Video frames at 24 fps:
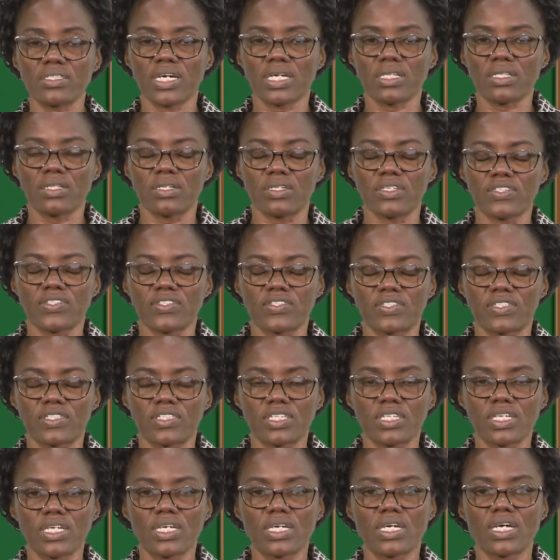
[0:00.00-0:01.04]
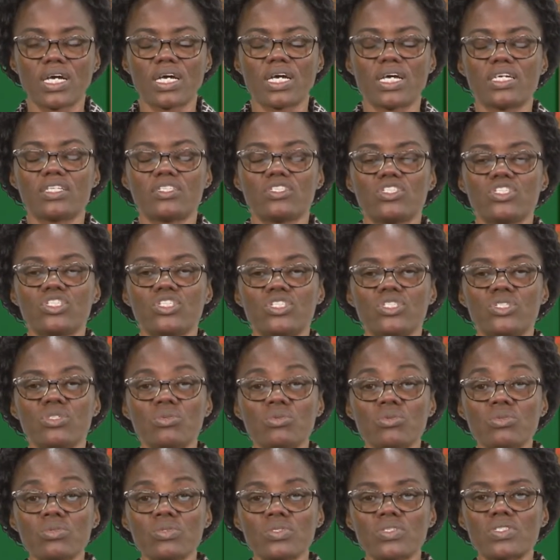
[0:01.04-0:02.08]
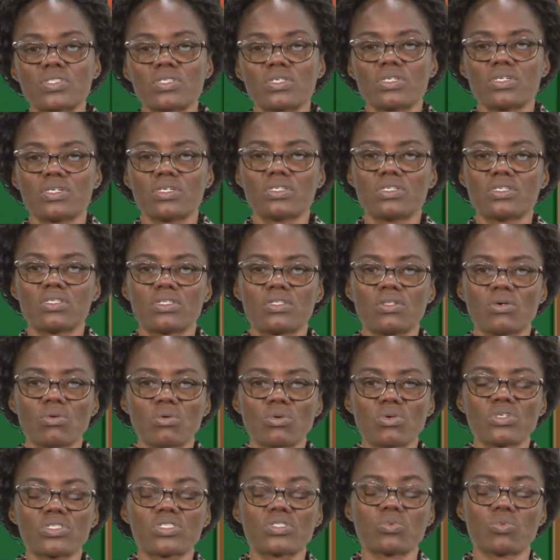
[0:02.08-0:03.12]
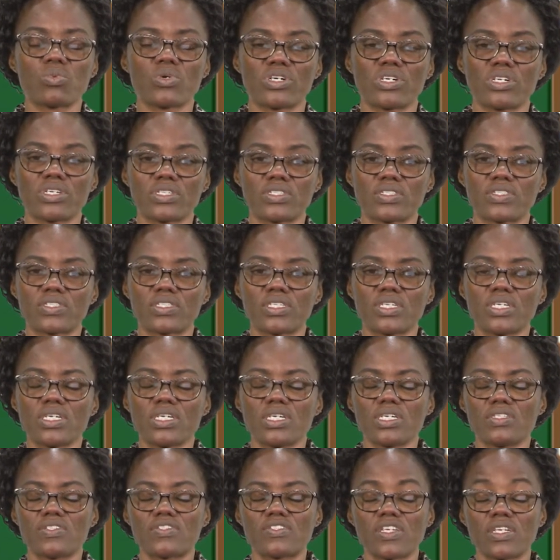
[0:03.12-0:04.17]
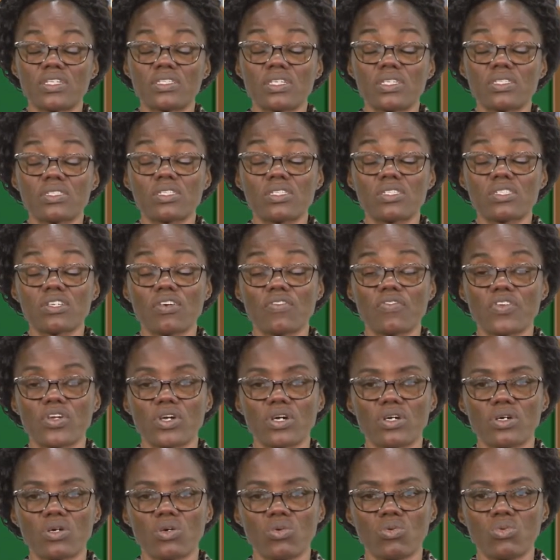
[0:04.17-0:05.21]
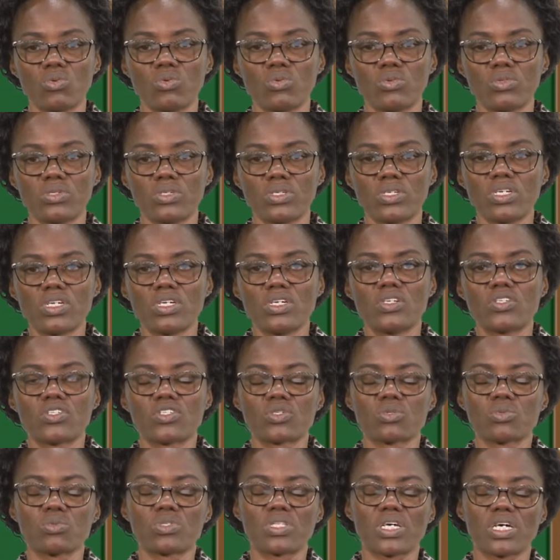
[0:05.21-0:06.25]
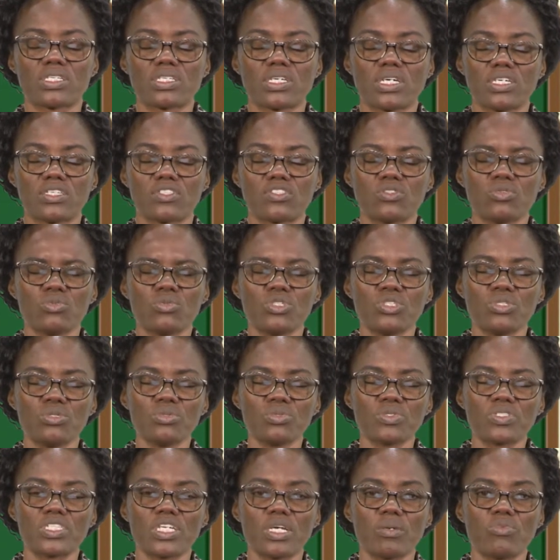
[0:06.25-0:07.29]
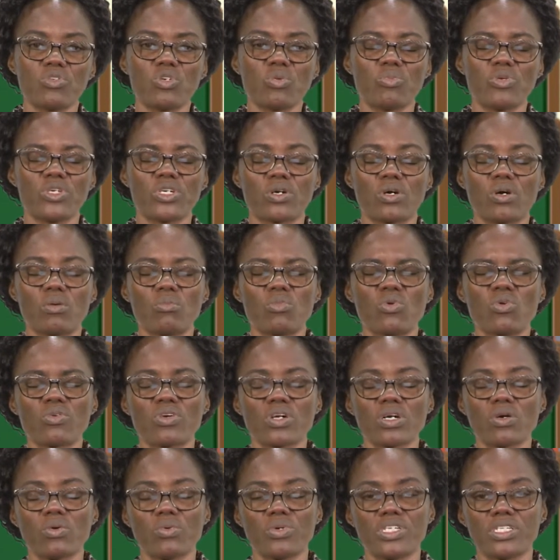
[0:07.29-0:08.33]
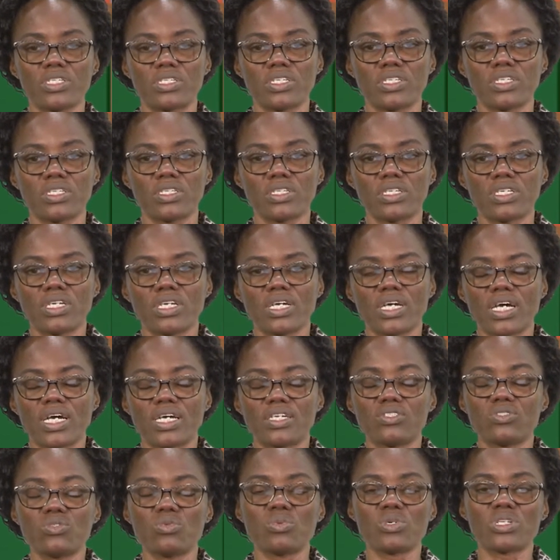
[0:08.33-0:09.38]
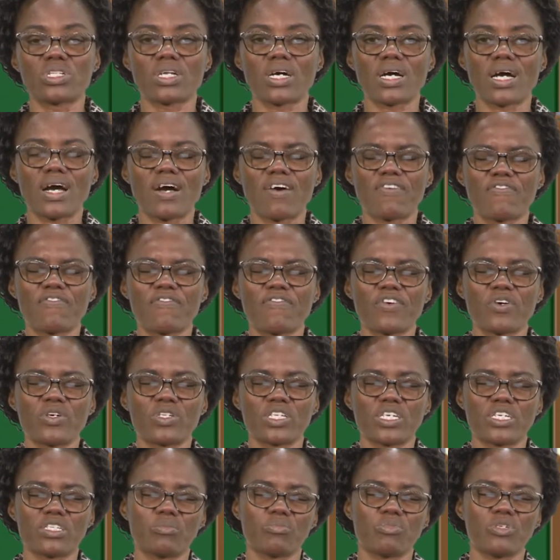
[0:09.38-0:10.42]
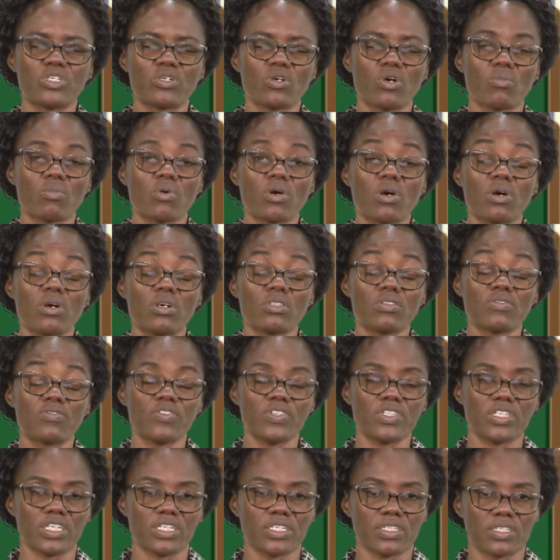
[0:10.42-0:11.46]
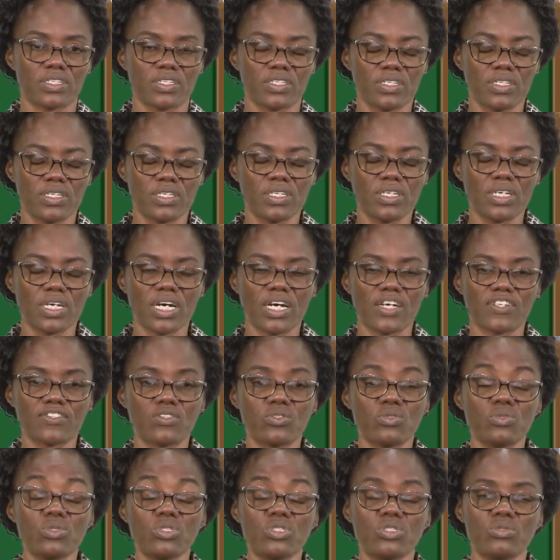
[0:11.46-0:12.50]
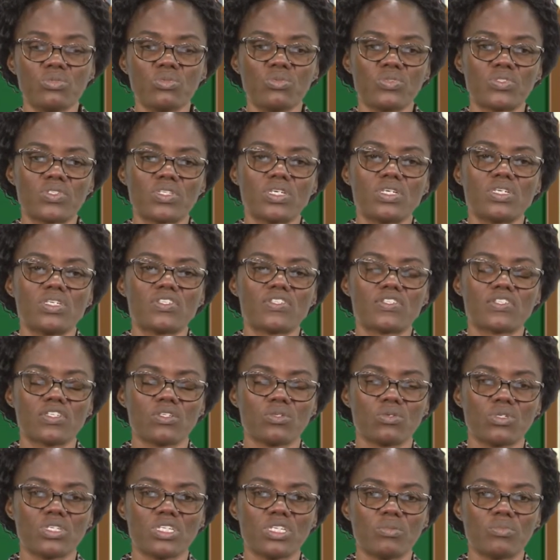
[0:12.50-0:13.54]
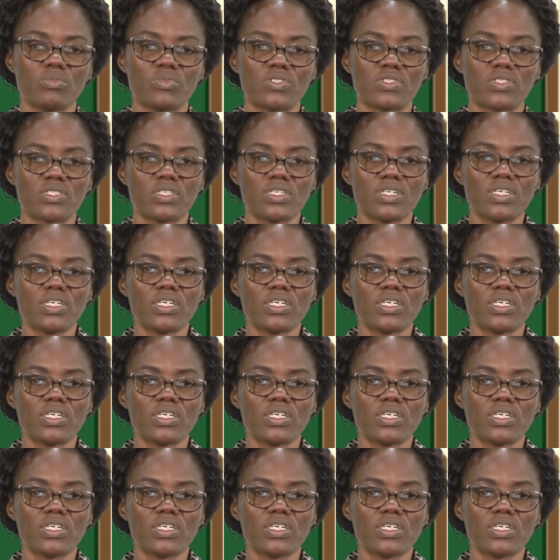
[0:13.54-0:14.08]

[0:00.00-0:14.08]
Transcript: that list and use those words in sentences of your own, so that as you use them, you become more acquainted and you will have fun and become confident as you use synonyms.